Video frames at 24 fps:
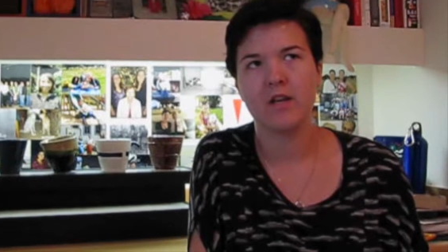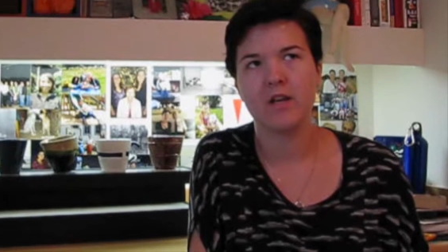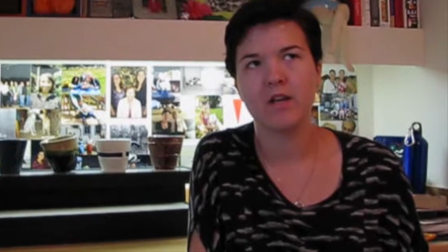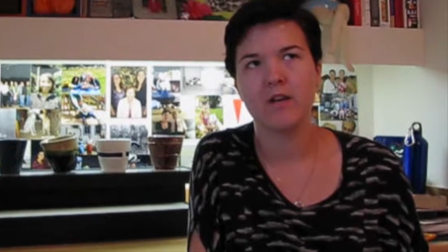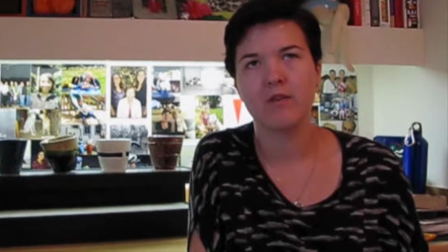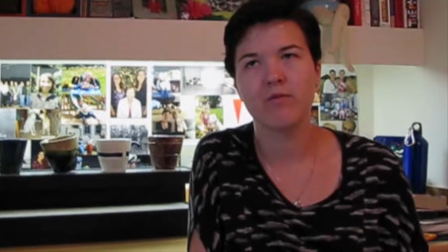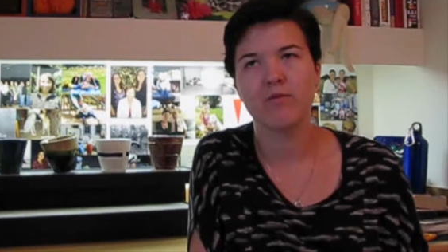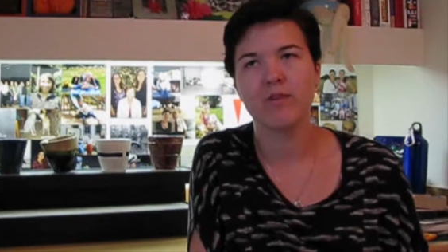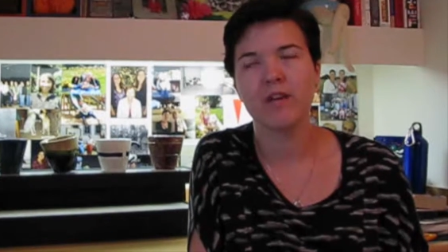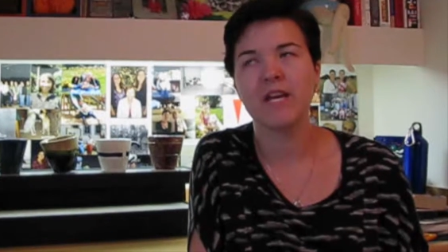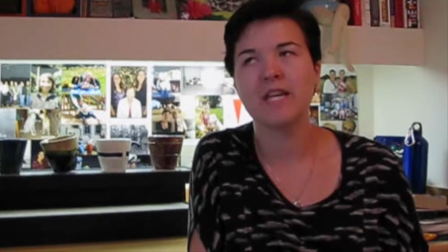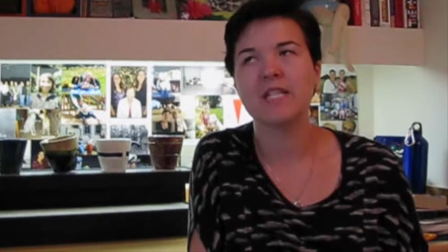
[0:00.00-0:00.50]

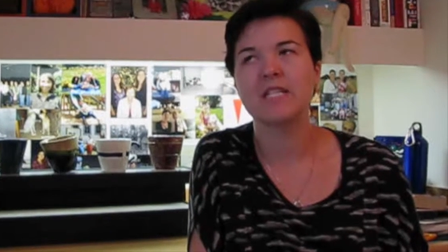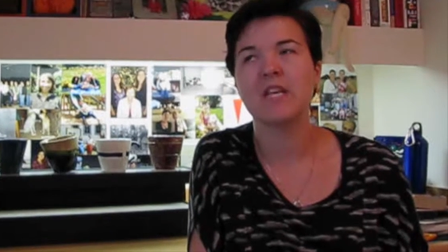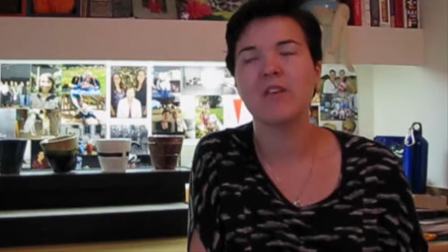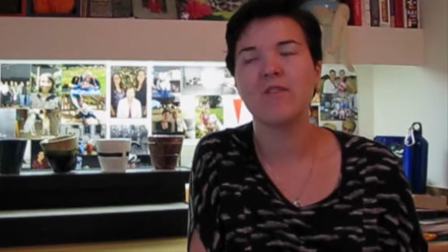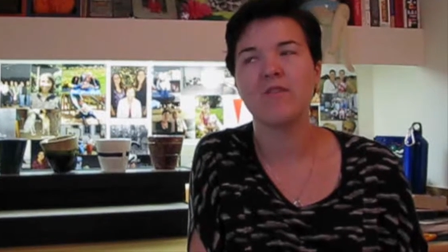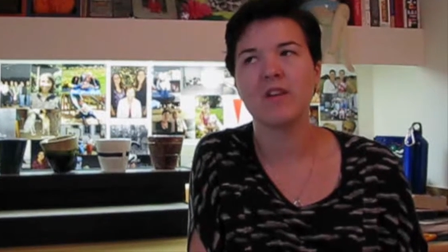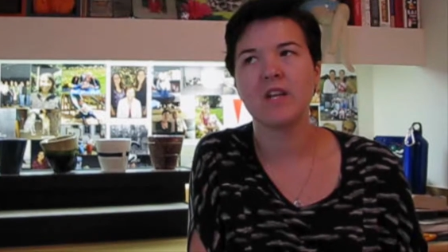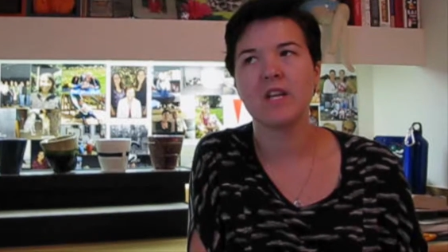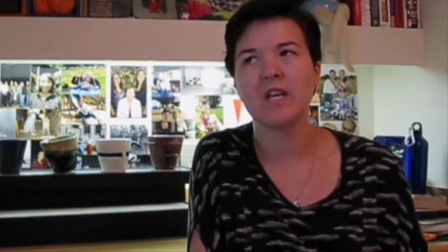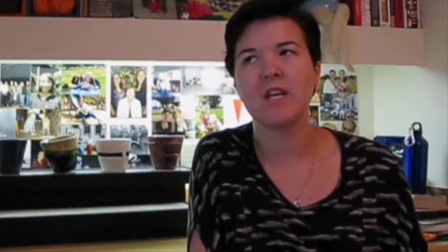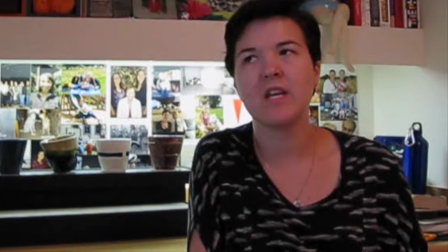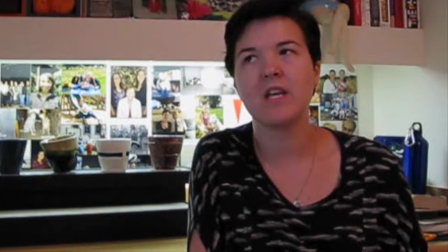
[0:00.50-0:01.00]

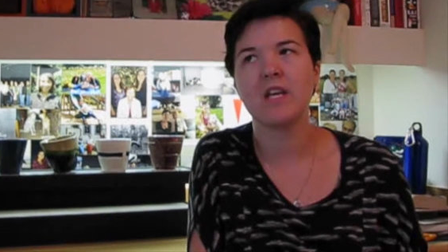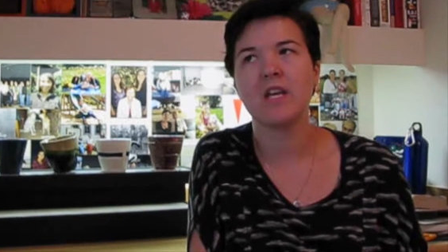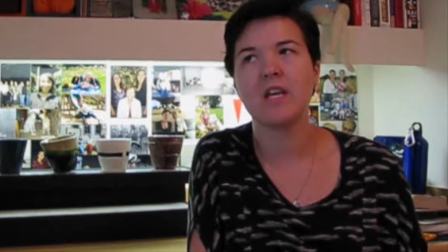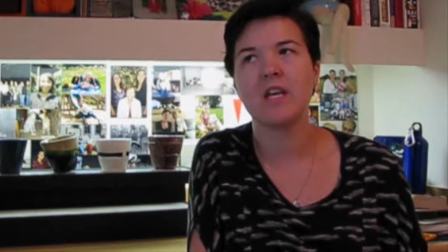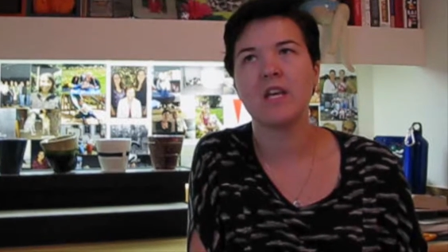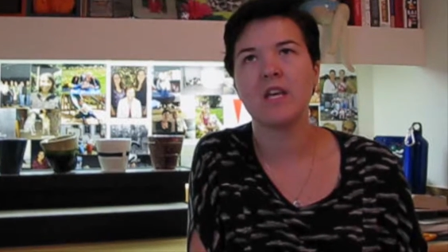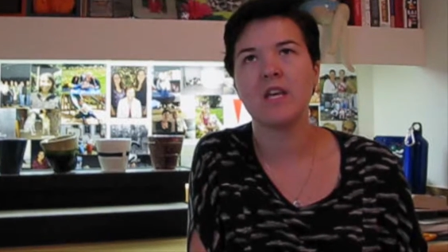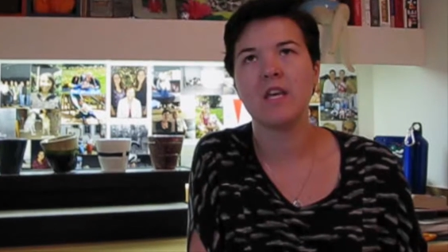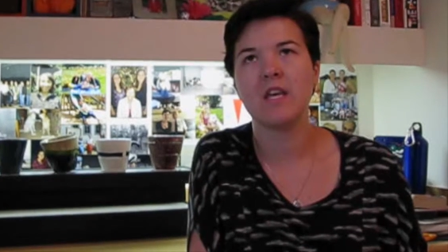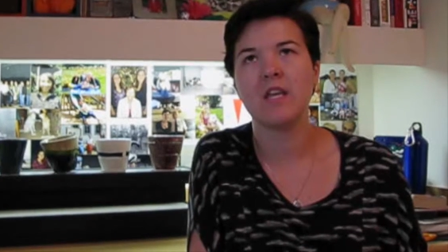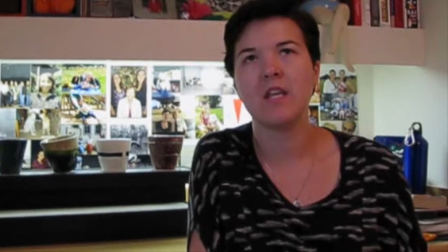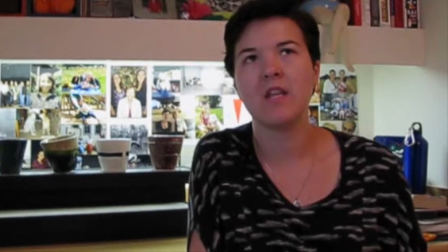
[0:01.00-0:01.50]
Creativity
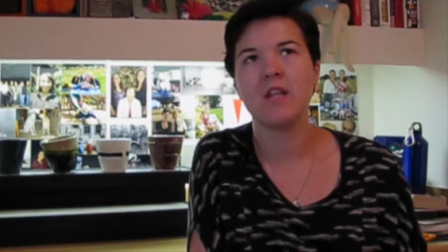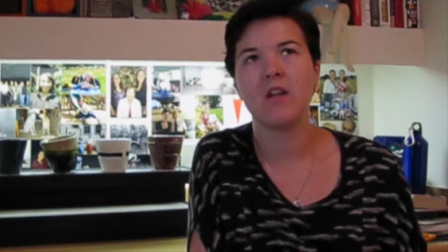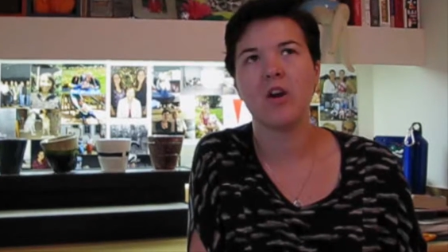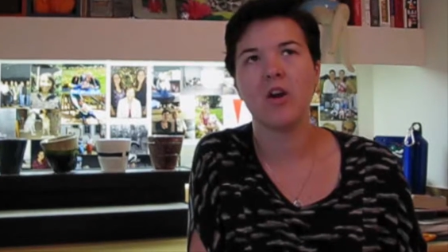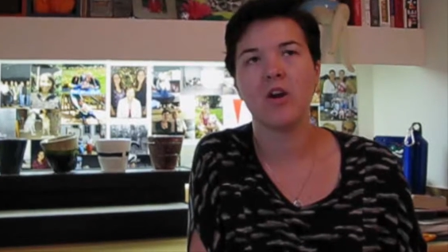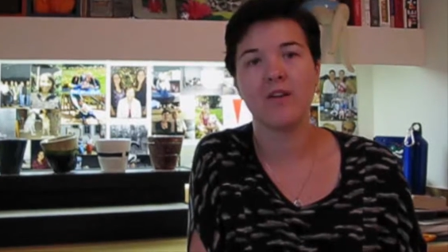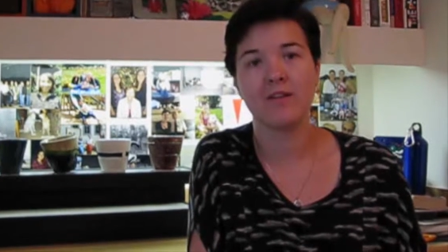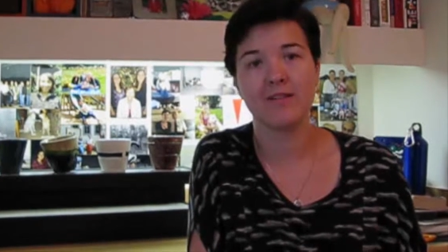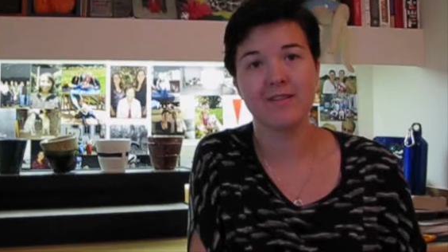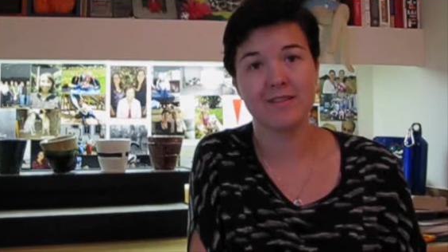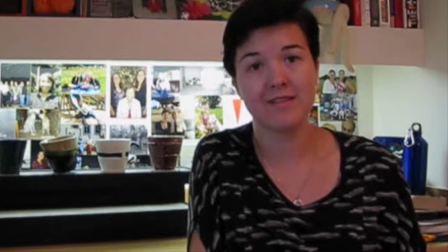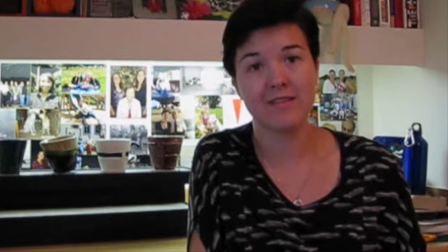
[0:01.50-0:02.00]
in
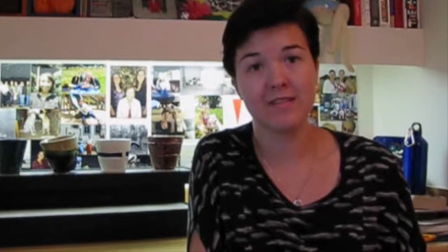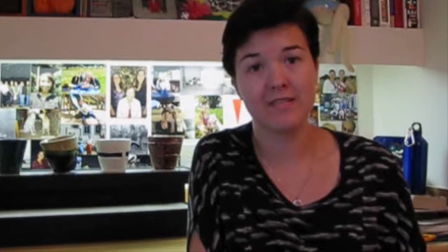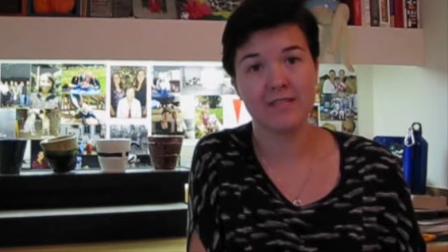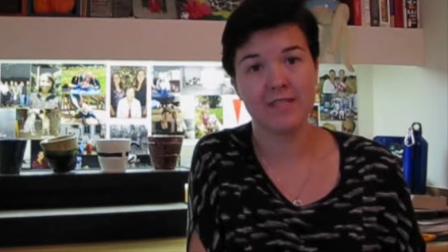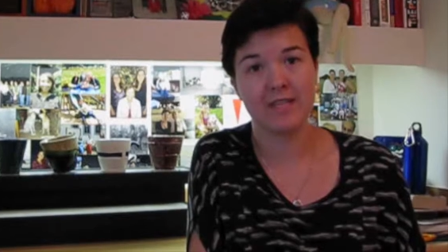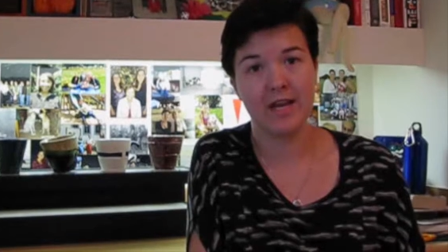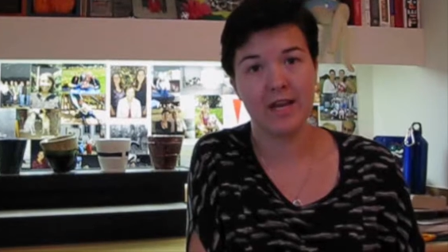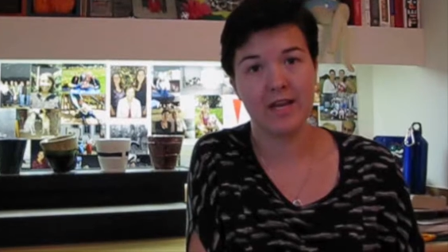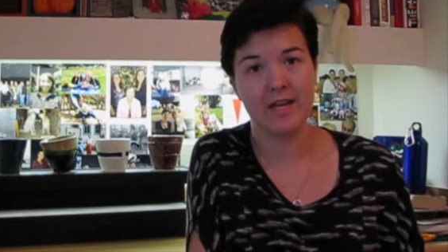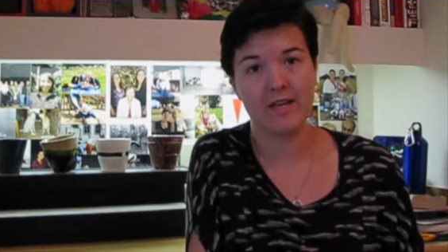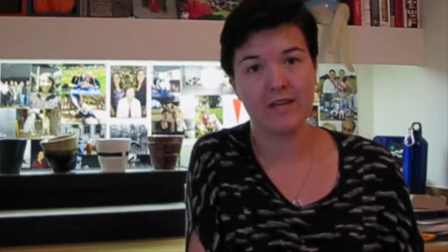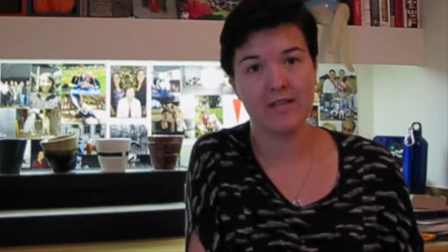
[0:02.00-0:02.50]
Arts and
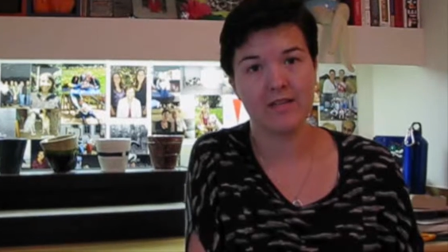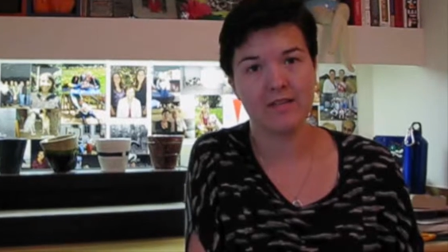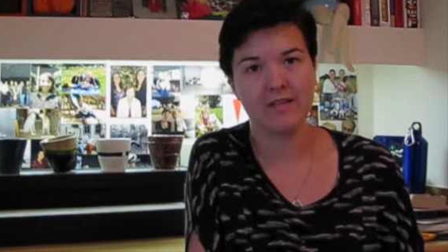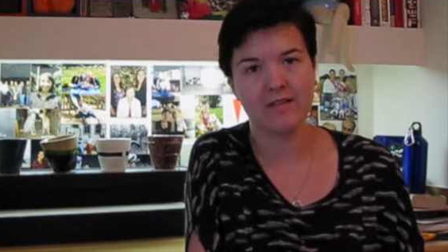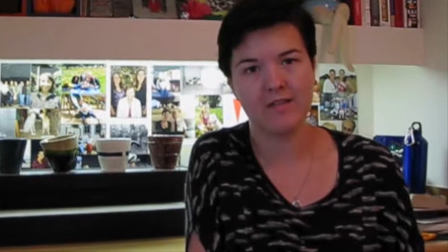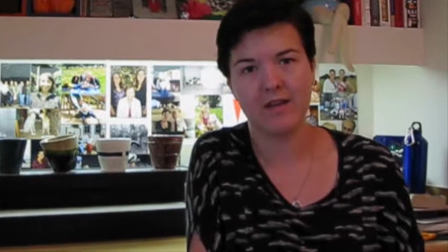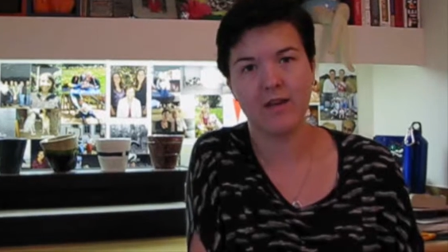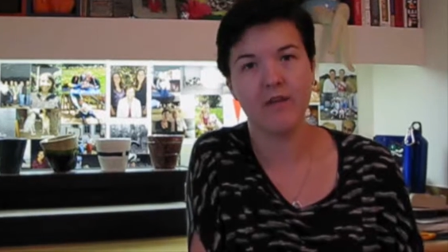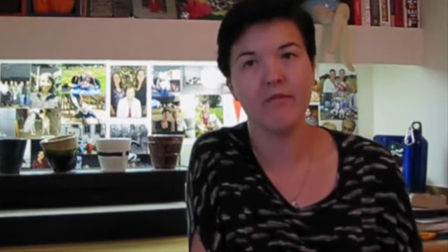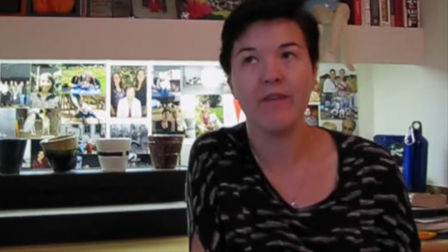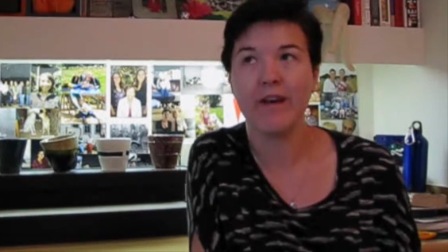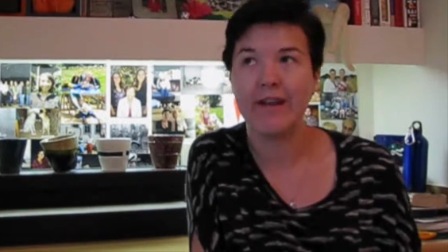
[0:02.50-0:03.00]

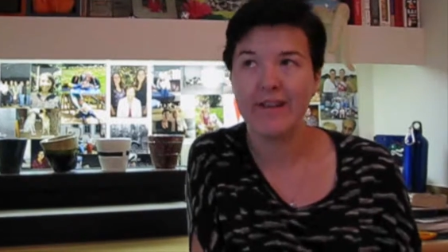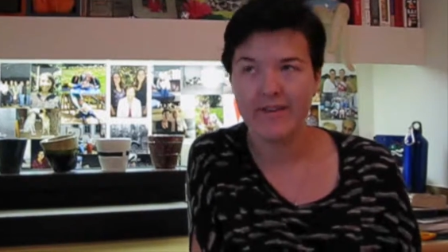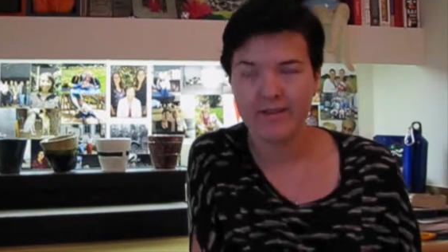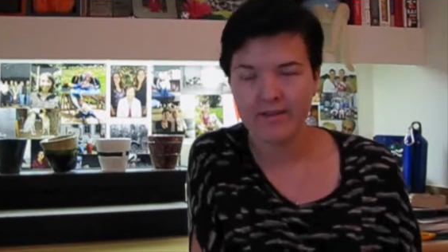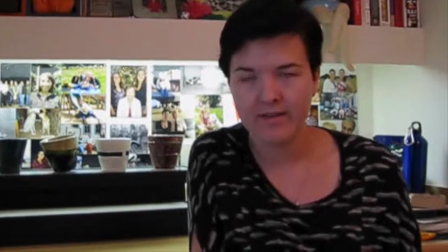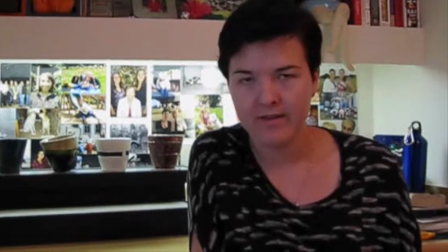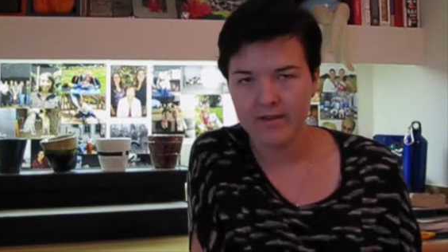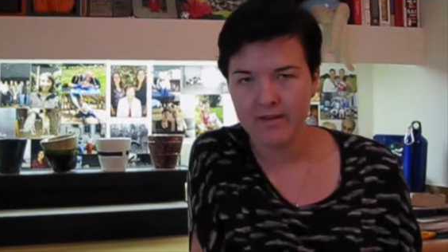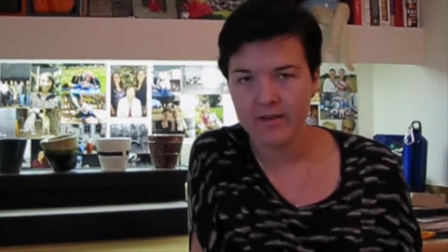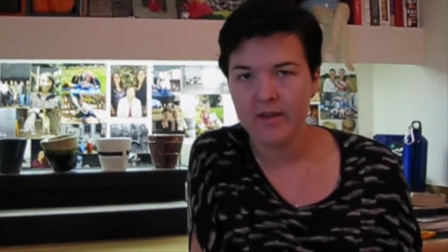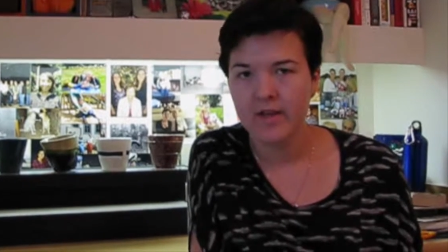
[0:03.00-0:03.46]
Science event.